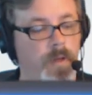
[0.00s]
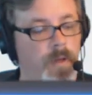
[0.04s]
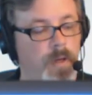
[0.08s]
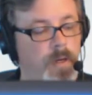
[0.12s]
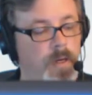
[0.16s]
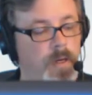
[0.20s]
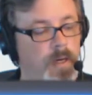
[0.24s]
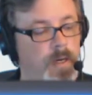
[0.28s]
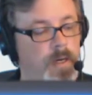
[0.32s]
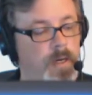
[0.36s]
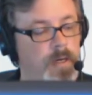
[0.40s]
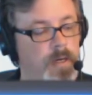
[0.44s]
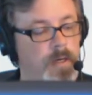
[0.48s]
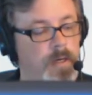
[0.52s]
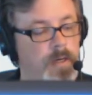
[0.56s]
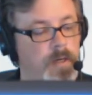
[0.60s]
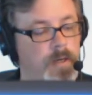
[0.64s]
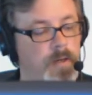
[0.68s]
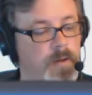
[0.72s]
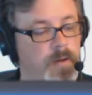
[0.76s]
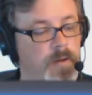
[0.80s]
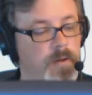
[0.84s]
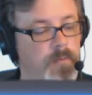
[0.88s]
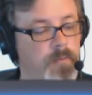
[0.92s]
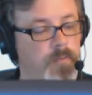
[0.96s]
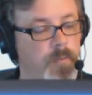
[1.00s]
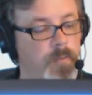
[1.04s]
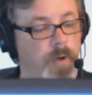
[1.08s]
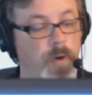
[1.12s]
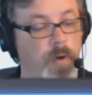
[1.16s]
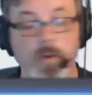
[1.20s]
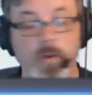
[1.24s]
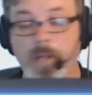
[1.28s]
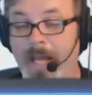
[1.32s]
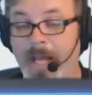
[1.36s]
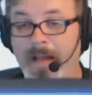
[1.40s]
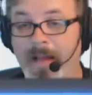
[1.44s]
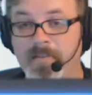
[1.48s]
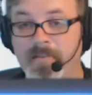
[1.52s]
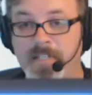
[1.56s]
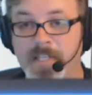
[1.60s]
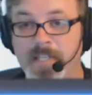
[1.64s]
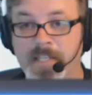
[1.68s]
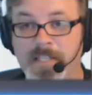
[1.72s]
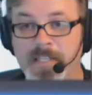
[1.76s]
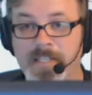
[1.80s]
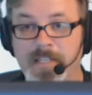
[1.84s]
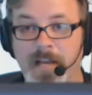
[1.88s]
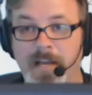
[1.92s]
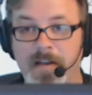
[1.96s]
uh, we only have
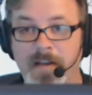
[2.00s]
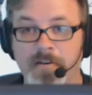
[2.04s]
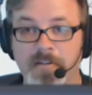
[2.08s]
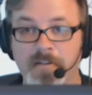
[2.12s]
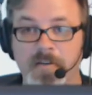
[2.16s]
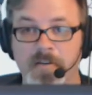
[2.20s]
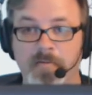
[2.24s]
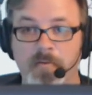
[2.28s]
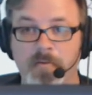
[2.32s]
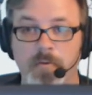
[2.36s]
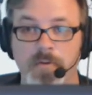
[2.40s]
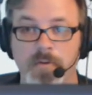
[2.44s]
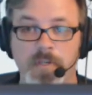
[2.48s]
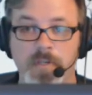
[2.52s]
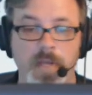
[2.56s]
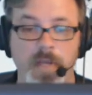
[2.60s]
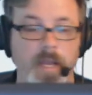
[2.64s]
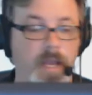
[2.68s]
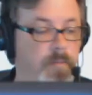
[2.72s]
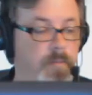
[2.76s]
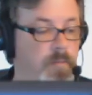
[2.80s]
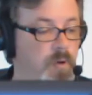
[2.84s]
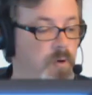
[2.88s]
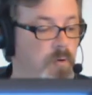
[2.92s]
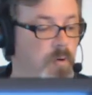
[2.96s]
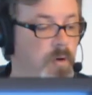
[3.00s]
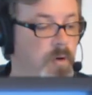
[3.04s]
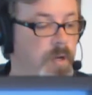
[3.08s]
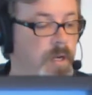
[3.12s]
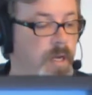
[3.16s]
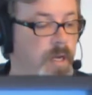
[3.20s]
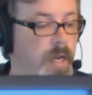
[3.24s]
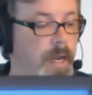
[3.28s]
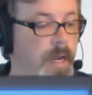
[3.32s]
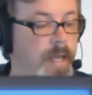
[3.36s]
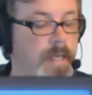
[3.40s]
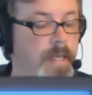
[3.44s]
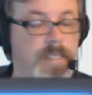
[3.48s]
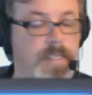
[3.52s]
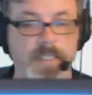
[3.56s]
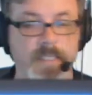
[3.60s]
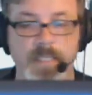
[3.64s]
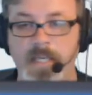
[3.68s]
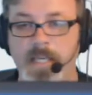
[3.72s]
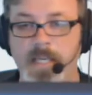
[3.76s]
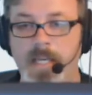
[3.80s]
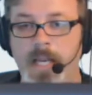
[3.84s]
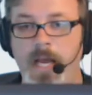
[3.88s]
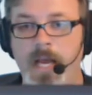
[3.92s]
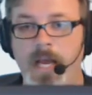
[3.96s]
six sliders, and of course our Hammond organ
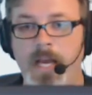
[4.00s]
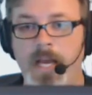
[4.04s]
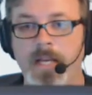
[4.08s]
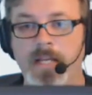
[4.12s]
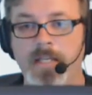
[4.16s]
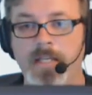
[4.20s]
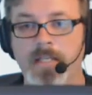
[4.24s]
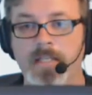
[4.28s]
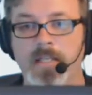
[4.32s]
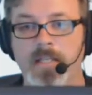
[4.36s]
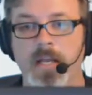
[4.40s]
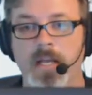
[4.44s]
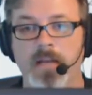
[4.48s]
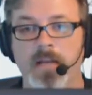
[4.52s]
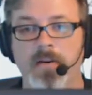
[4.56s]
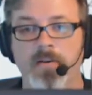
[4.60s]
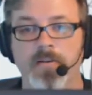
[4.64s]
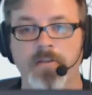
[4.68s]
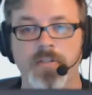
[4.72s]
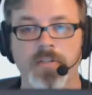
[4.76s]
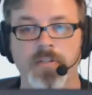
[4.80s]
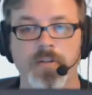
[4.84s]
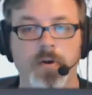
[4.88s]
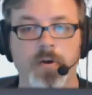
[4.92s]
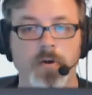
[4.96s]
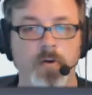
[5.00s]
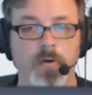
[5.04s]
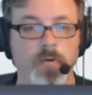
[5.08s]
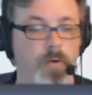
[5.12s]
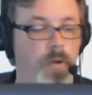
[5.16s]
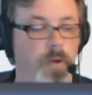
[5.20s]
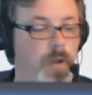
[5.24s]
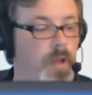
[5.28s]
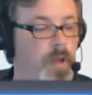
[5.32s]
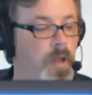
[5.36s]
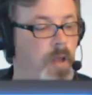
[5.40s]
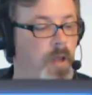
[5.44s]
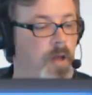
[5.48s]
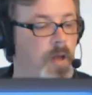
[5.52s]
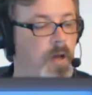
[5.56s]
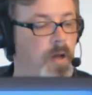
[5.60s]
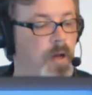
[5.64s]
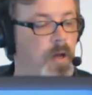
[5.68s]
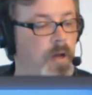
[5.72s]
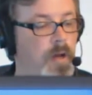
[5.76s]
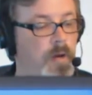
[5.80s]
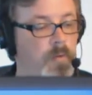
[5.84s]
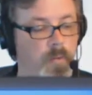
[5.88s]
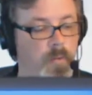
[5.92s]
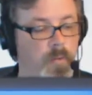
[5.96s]
has nine sliders. So
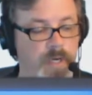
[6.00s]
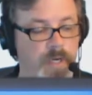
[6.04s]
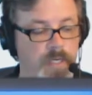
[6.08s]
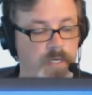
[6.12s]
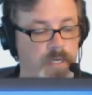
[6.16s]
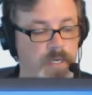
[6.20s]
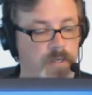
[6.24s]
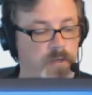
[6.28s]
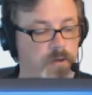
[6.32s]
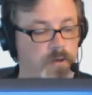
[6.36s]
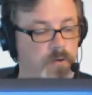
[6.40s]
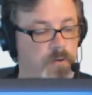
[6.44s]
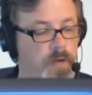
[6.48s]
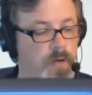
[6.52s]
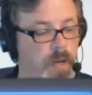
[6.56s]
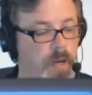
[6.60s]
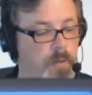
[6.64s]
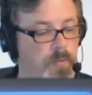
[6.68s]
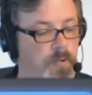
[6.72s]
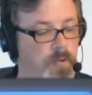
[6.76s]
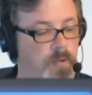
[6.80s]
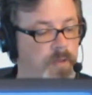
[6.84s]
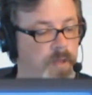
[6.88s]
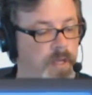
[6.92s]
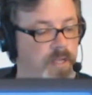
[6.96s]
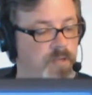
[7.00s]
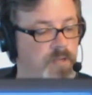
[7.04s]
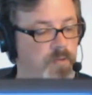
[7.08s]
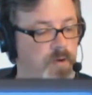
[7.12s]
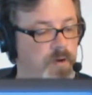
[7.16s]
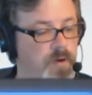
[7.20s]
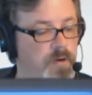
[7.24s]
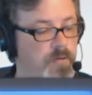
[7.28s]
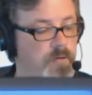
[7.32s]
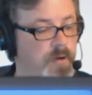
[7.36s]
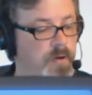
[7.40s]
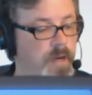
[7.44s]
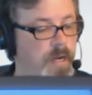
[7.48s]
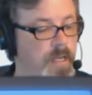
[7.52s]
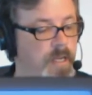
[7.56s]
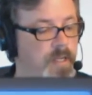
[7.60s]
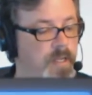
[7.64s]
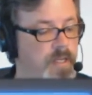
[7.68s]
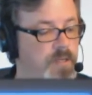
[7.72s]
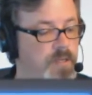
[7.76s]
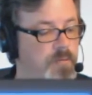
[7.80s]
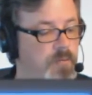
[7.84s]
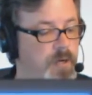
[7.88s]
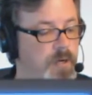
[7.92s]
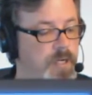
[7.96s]
uh, we did do a couple things when creating
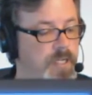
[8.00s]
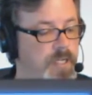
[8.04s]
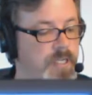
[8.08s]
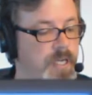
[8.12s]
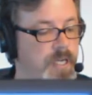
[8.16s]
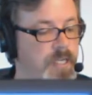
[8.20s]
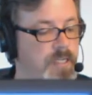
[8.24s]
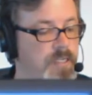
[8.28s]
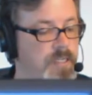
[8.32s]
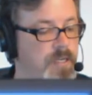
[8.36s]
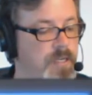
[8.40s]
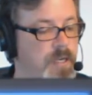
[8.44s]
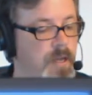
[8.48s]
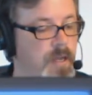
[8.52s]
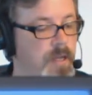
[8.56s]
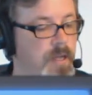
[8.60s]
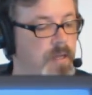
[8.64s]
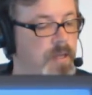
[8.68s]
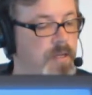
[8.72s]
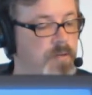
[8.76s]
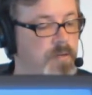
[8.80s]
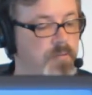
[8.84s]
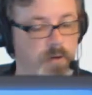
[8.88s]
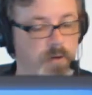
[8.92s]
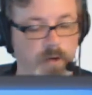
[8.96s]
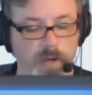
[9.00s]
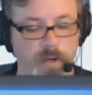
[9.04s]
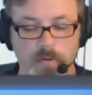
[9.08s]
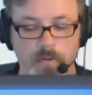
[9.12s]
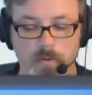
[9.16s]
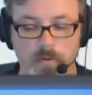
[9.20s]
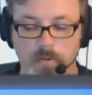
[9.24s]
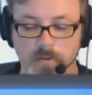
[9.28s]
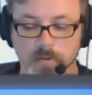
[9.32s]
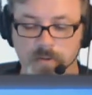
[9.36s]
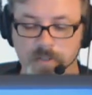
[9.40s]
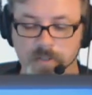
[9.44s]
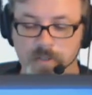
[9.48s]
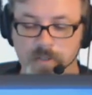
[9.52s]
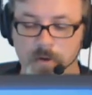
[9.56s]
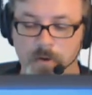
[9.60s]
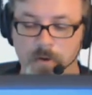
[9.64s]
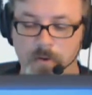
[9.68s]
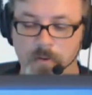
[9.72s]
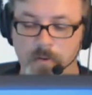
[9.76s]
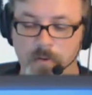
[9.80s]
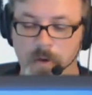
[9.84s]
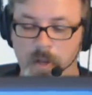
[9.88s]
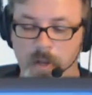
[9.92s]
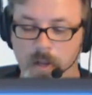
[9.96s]
these presets that's pretty cool.
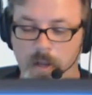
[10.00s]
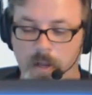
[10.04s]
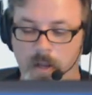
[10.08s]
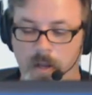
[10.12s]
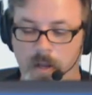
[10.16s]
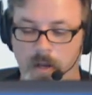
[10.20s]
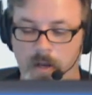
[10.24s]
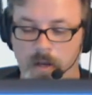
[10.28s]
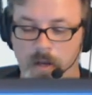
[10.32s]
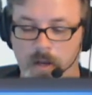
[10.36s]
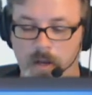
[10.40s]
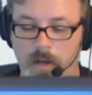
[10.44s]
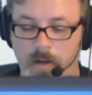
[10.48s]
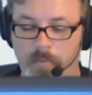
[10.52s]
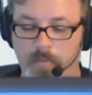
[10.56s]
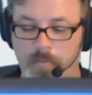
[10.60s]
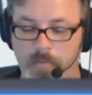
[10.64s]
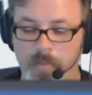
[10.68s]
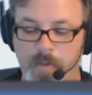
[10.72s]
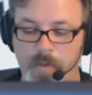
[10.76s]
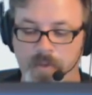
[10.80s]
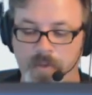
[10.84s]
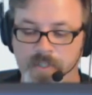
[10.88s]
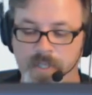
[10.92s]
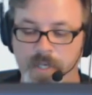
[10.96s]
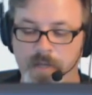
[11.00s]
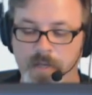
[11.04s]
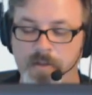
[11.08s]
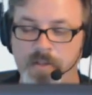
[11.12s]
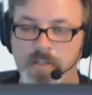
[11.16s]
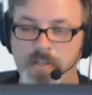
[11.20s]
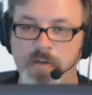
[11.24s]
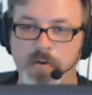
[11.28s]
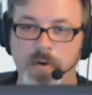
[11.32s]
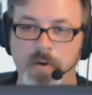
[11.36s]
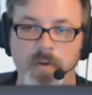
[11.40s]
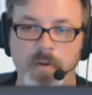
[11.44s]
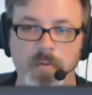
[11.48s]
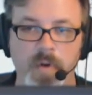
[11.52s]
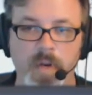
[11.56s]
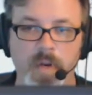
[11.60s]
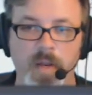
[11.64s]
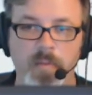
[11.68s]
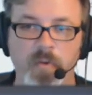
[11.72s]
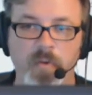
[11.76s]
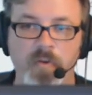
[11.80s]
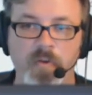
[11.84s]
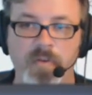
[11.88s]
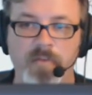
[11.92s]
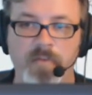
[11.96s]
So um, you'll see on the screen when
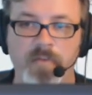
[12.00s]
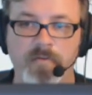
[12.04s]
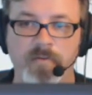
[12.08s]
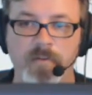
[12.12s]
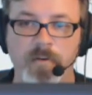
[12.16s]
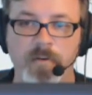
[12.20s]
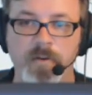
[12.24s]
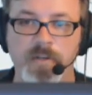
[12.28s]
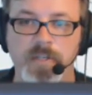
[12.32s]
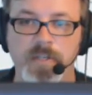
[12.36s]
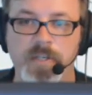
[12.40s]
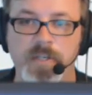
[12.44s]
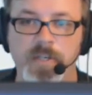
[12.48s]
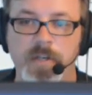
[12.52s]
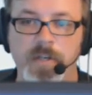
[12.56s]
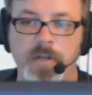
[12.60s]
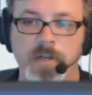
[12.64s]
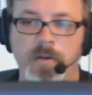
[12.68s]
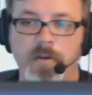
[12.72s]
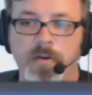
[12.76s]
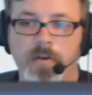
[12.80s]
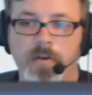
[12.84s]
I move the first